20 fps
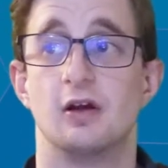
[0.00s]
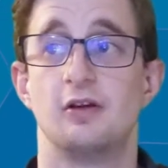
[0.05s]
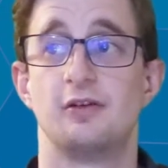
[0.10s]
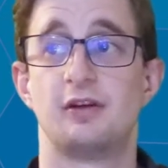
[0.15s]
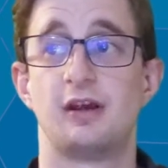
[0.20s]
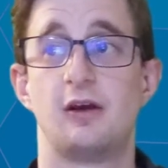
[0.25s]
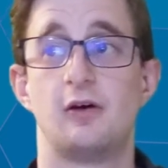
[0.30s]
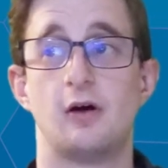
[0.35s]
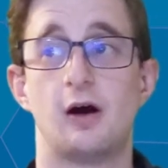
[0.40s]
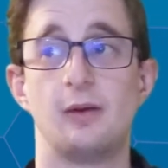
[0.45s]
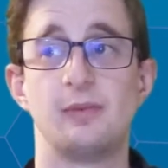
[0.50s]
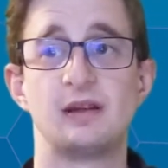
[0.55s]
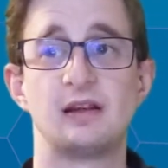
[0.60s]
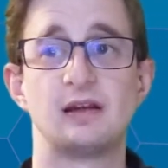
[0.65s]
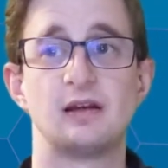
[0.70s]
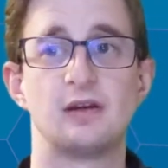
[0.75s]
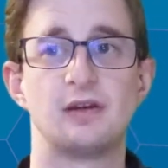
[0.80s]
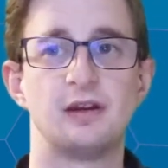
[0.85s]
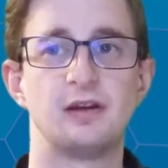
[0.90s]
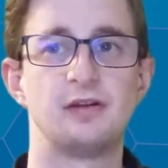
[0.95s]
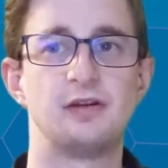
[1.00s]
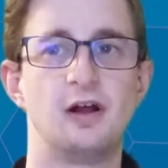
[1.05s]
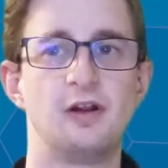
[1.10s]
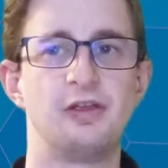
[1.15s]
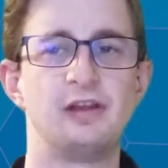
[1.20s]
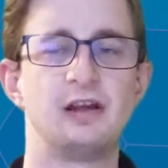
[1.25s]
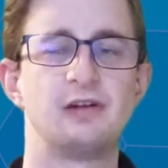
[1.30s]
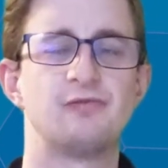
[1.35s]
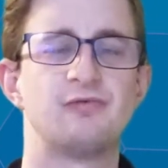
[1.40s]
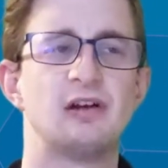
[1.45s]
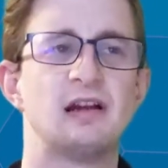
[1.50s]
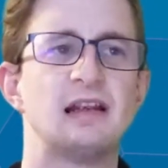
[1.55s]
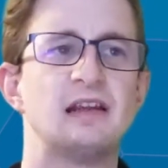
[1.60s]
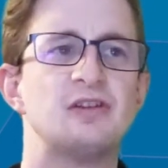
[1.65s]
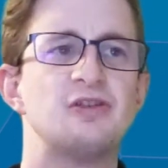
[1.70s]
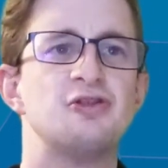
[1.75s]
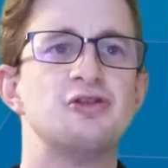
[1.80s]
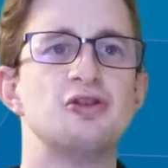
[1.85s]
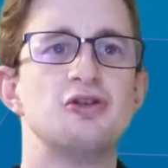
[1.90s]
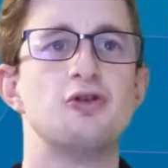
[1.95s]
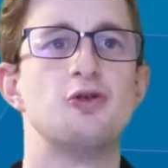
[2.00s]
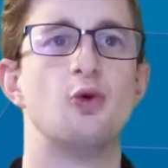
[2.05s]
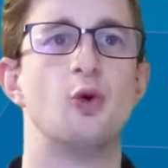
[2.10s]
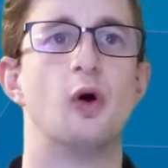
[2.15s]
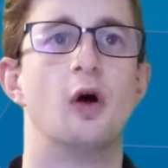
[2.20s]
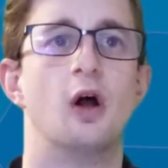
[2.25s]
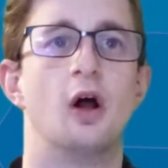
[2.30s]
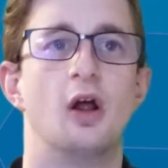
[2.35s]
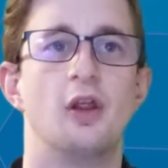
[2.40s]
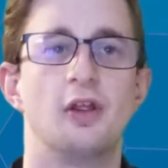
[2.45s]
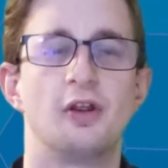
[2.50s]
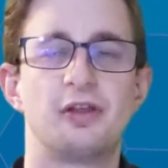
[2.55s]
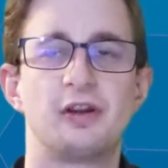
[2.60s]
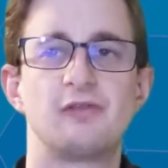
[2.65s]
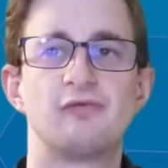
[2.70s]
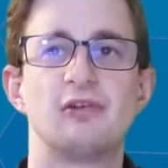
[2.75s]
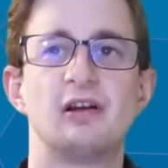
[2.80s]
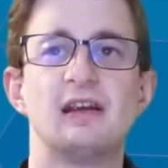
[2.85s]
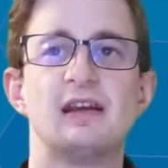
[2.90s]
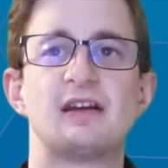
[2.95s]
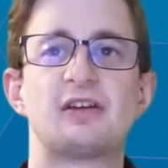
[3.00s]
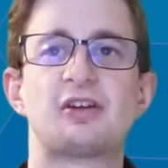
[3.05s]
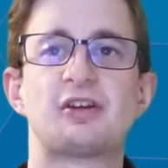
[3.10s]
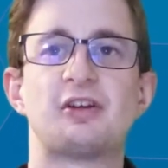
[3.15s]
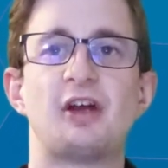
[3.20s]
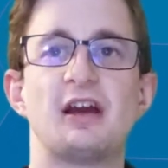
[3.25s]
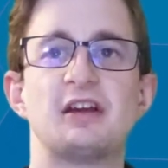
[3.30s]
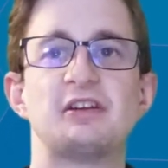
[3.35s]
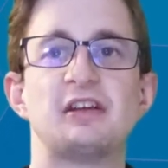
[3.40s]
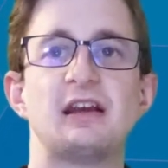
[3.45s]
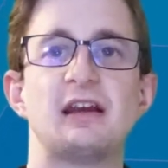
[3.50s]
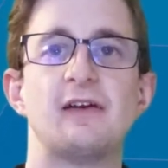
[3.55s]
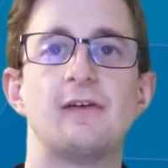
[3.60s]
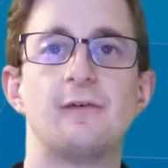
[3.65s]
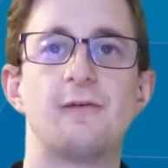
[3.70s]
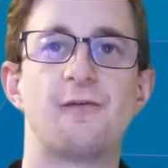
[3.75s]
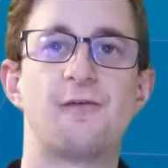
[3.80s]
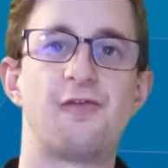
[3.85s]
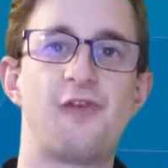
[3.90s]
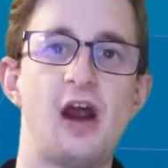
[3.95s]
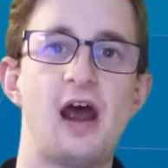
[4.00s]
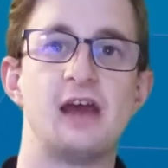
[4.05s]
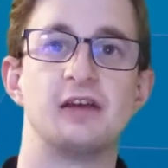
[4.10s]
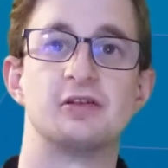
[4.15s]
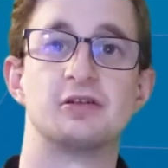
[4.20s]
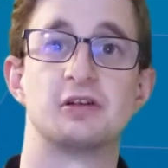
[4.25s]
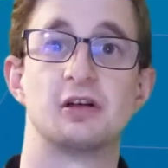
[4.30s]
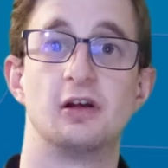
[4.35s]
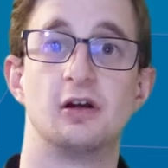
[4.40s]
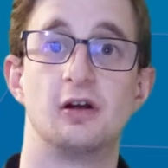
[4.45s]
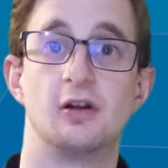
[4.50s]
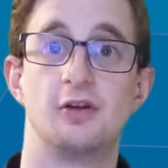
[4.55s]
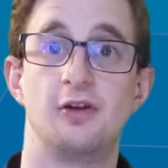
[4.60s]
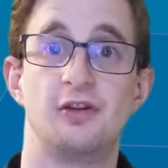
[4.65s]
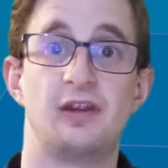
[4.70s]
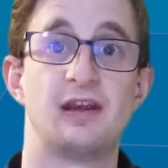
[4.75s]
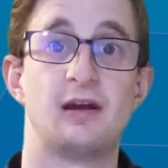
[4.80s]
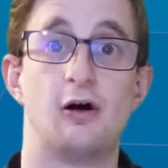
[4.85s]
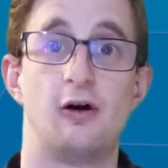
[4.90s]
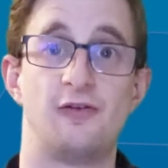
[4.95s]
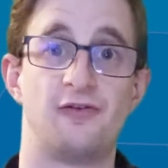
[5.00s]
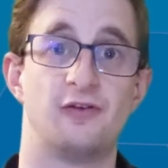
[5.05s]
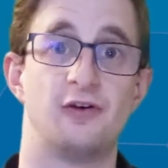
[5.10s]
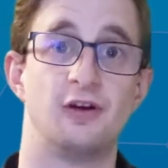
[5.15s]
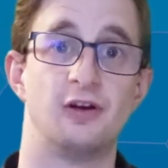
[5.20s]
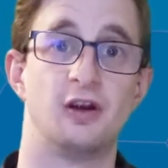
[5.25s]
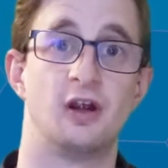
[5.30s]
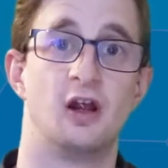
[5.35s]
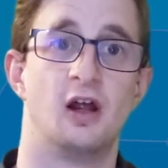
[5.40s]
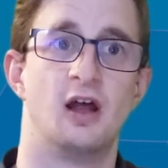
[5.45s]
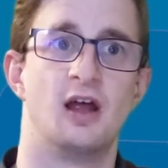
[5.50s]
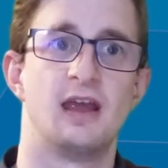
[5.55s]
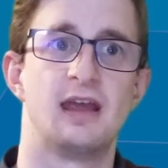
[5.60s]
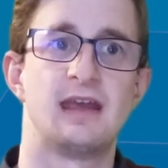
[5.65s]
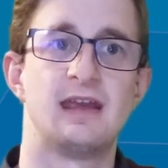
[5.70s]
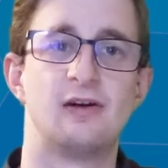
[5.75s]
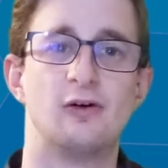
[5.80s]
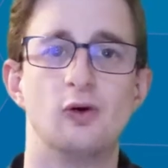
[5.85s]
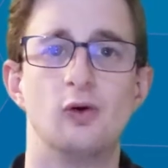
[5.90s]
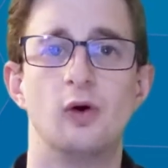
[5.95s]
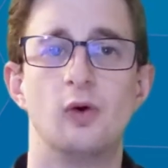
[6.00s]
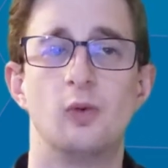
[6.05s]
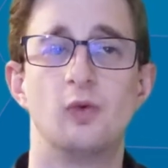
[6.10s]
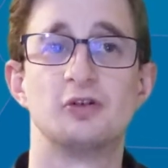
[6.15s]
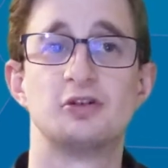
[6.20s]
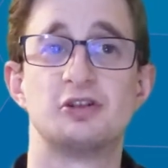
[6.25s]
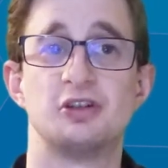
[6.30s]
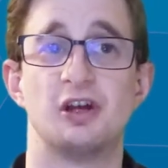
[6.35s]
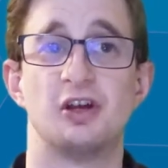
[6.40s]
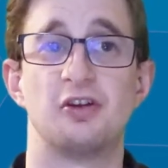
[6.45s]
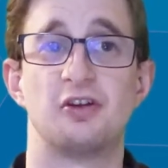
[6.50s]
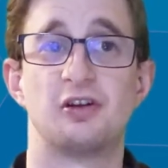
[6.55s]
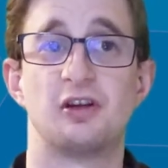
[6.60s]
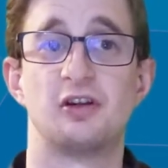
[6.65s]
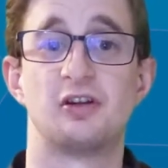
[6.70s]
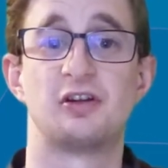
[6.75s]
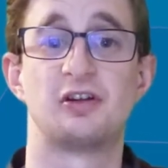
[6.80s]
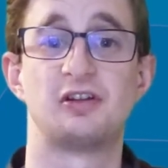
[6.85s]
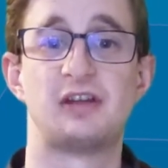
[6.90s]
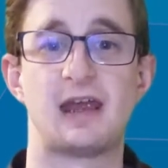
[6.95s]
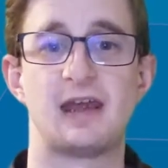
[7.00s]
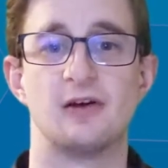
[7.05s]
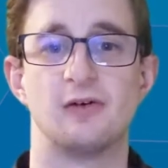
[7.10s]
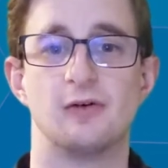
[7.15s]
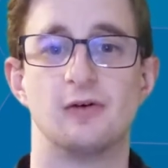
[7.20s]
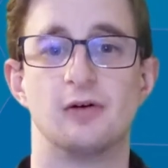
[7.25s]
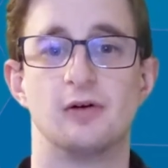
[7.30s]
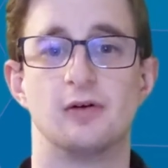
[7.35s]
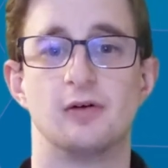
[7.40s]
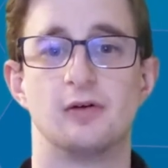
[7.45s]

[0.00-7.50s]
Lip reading: So, I mean, there's nothing really new, nothing really exciting and fresh that they offered. It all was just stale.